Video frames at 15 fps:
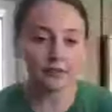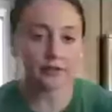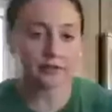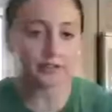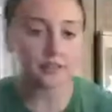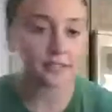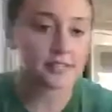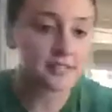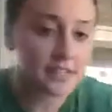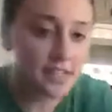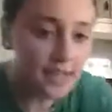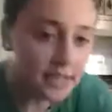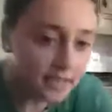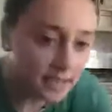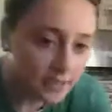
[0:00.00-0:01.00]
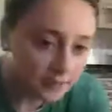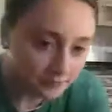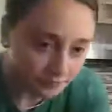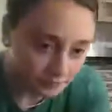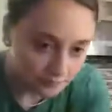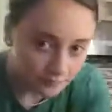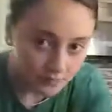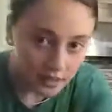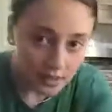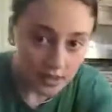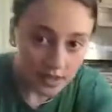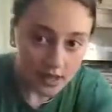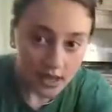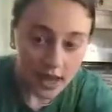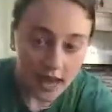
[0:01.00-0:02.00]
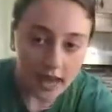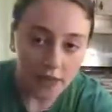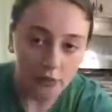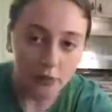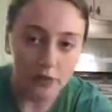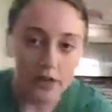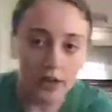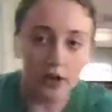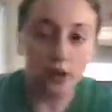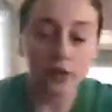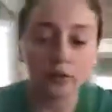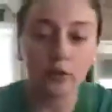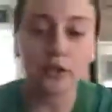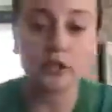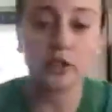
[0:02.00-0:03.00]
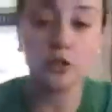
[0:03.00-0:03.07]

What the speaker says: the sink, and we are going to